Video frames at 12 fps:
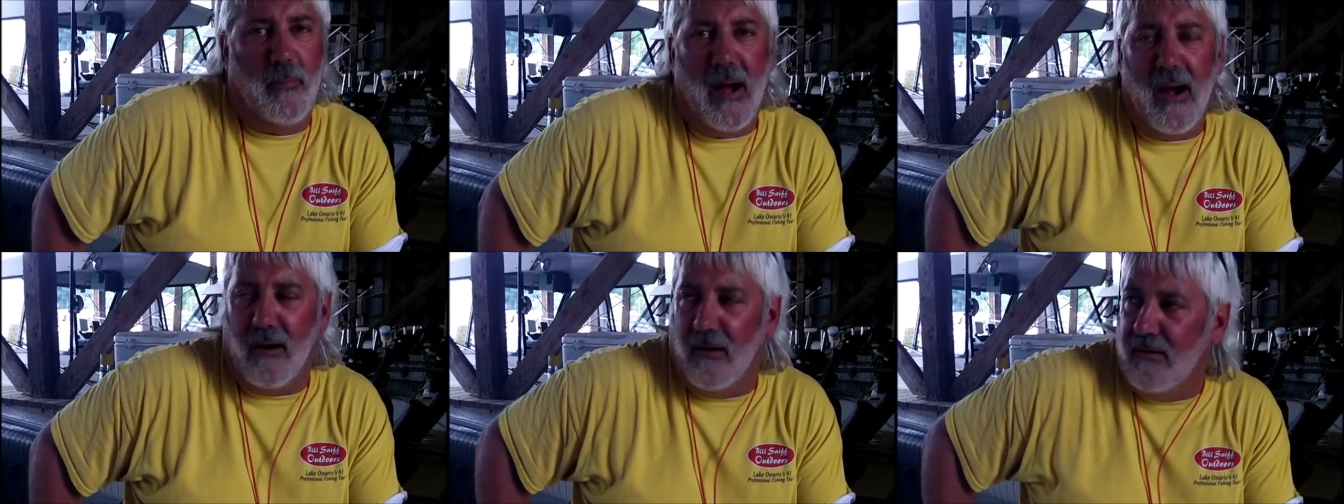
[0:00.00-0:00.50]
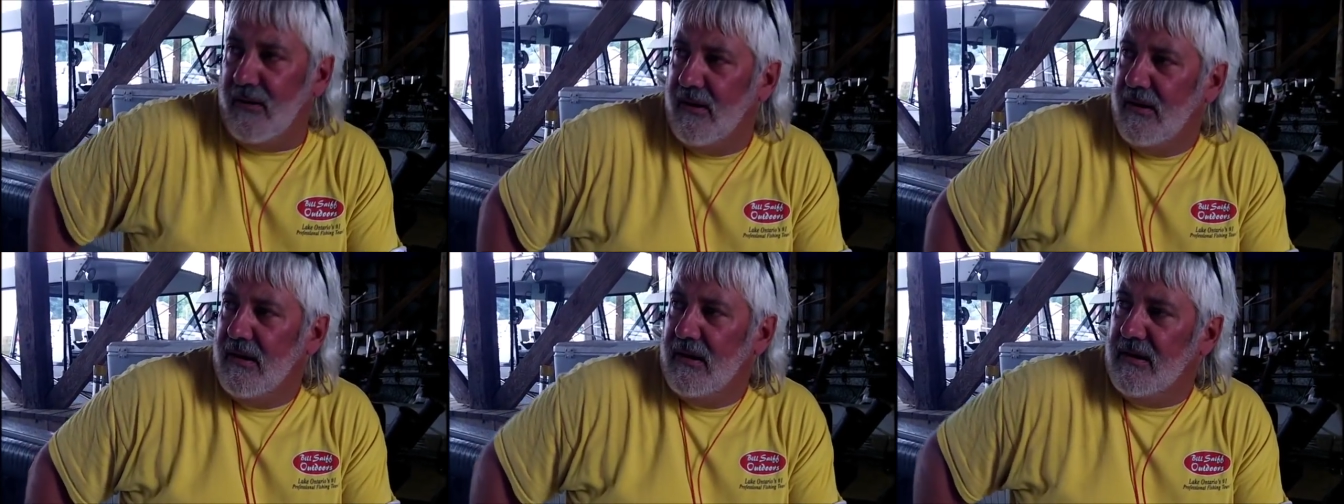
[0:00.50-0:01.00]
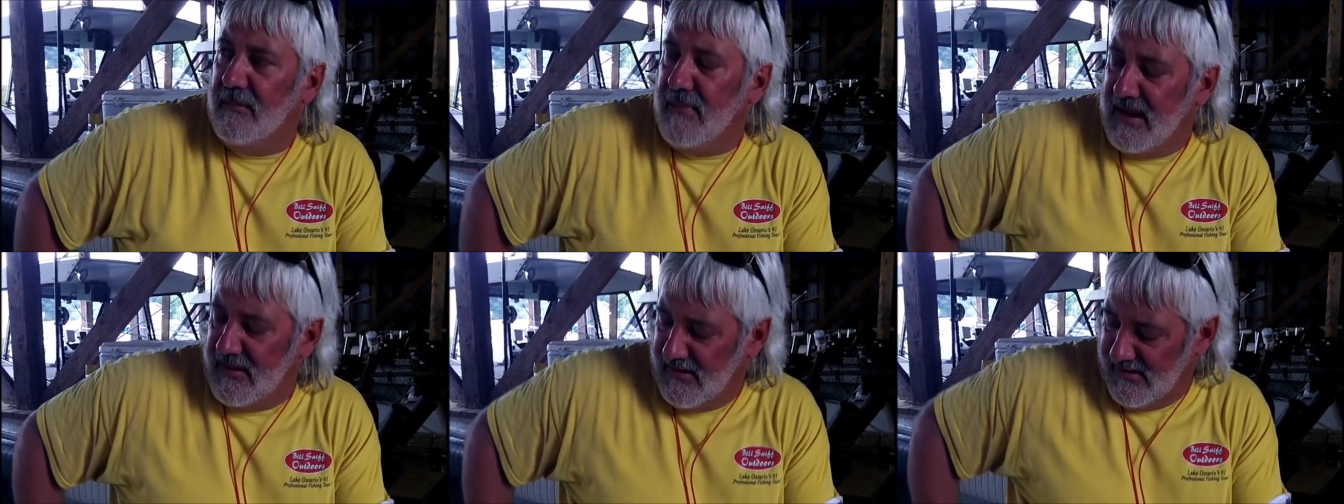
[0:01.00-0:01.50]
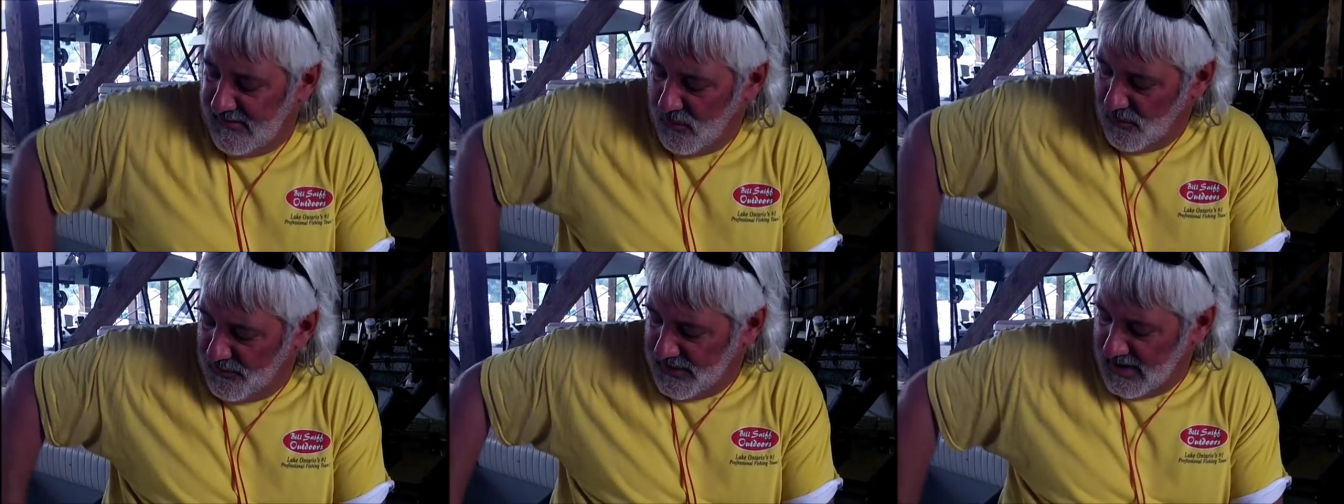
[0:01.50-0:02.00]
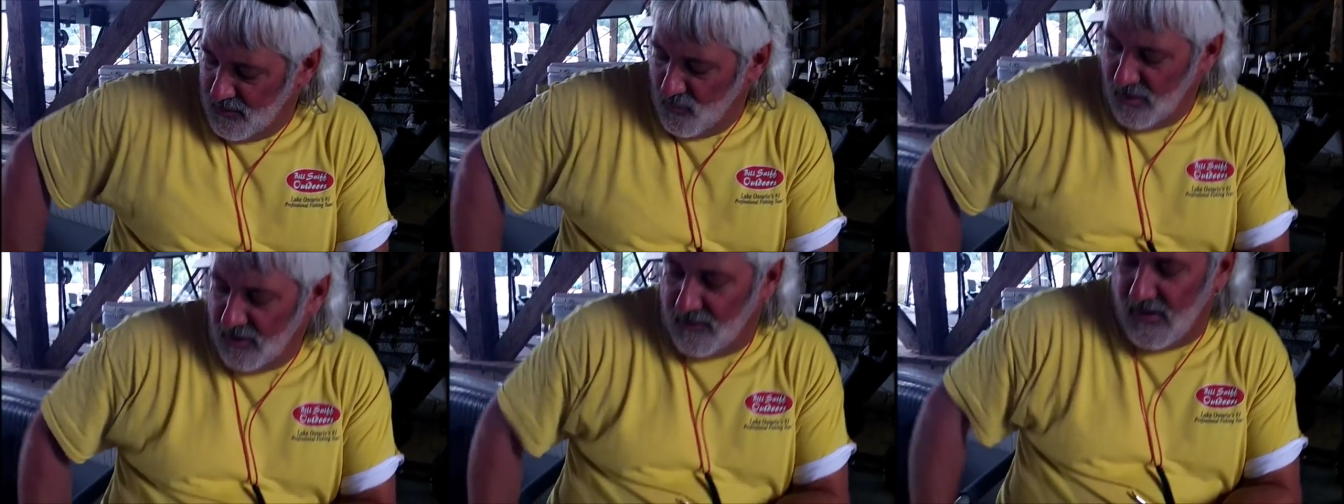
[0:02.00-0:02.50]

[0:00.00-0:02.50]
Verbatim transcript: part to making this whole thing work